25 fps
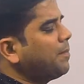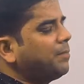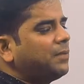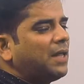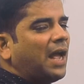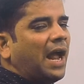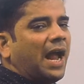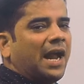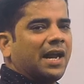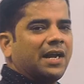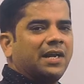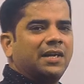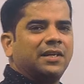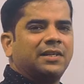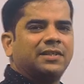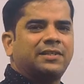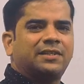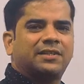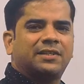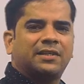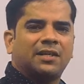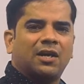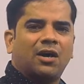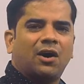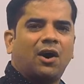of the angles
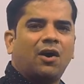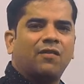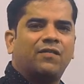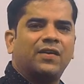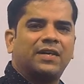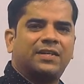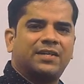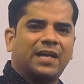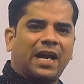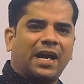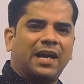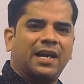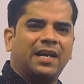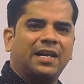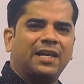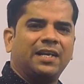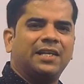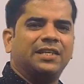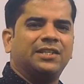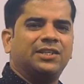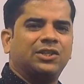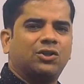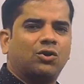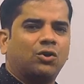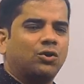of a triangle
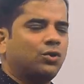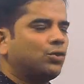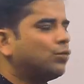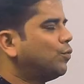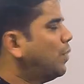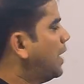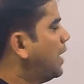is equal to